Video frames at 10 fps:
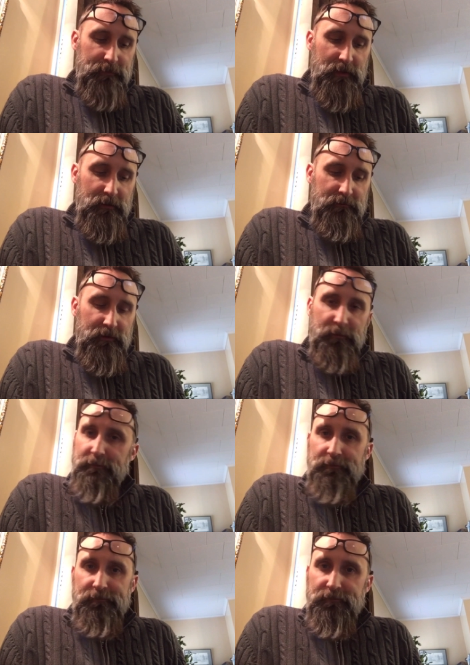of a
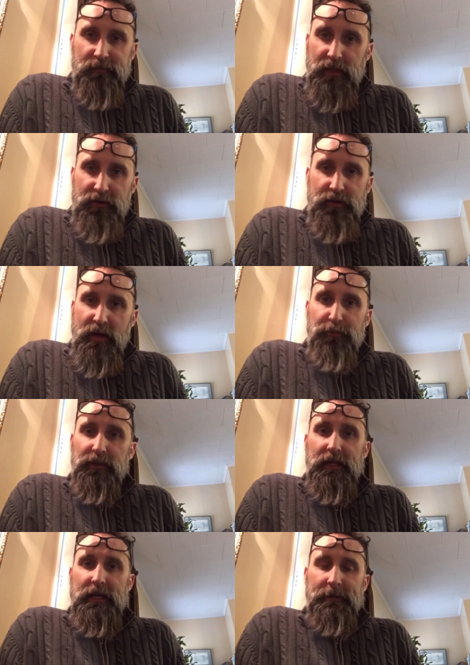internet
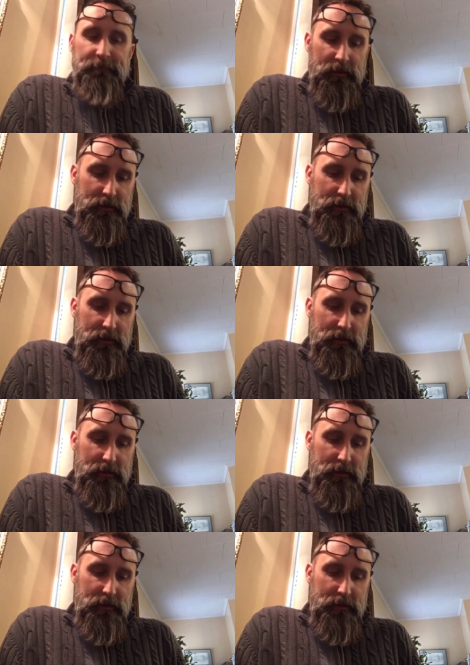plan.